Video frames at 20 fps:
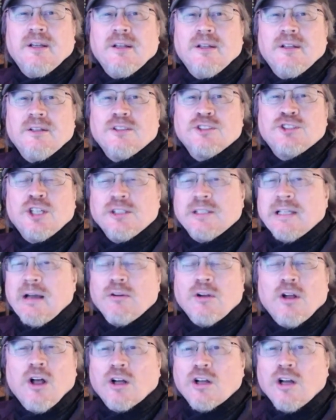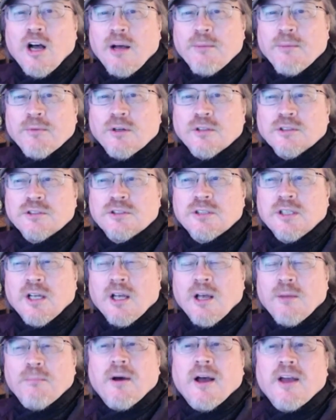shut down all commerce
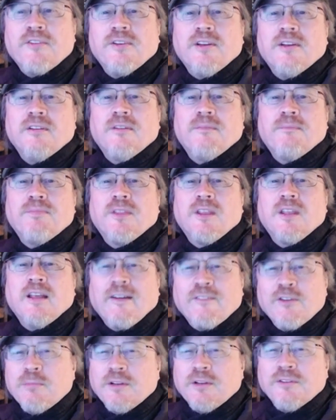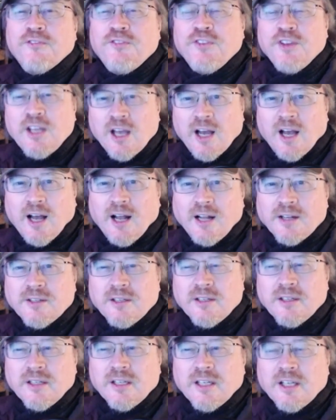by government fiat
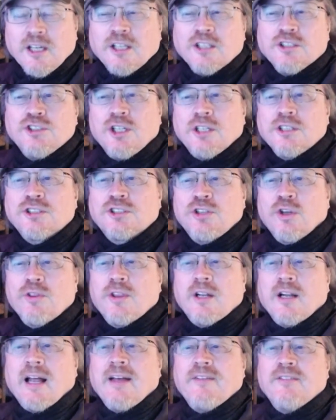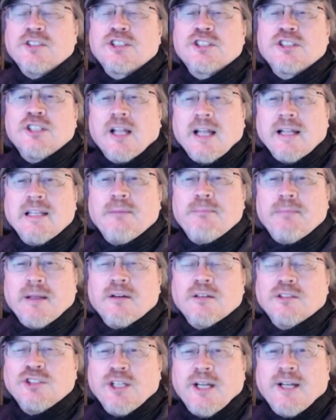just so that I have a slightly
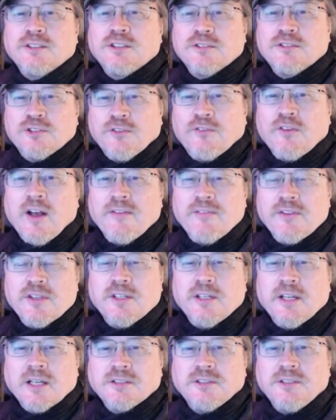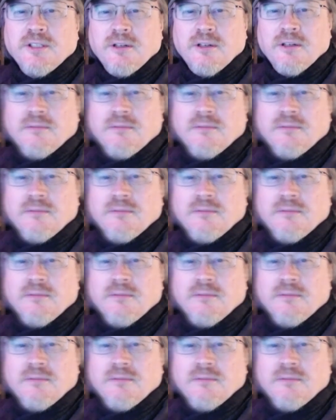better chance of surviving the next year.